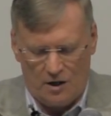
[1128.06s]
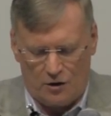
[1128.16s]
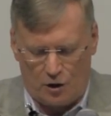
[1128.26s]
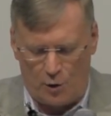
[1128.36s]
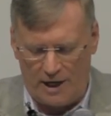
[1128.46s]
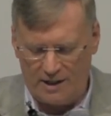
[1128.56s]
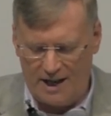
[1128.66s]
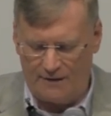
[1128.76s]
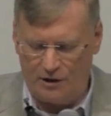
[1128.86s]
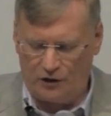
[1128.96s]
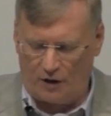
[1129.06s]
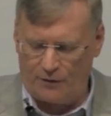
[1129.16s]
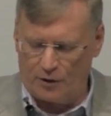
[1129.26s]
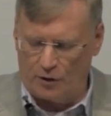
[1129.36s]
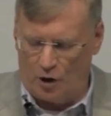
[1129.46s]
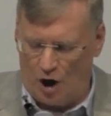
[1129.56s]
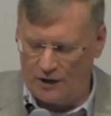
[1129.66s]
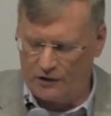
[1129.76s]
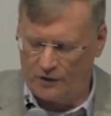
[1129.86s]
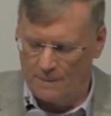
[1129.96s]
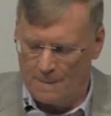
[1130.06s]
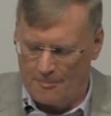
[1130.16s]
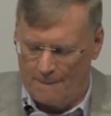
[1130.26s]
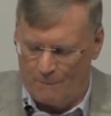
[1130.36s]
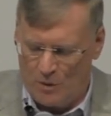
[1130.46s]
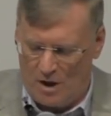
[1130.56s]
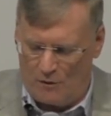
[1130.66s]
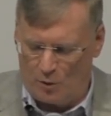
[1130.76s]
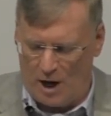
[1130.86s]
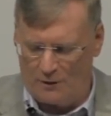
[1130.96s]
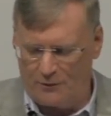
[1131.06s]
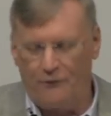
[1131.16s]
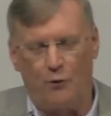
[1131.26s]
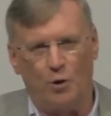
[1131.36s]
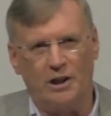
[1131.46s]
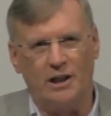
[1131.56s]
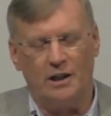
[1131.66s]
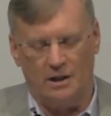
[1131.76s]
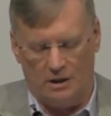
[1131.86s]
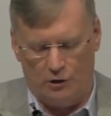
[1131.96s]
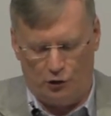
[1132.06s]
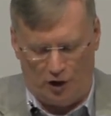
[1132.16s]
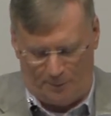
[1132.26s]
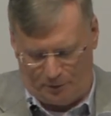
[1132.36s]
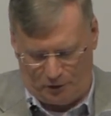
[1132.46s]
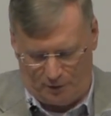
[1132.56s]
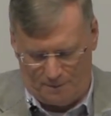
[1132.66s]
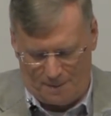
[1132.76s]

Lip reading: The Greek navy suffered the loss of around 40 ships,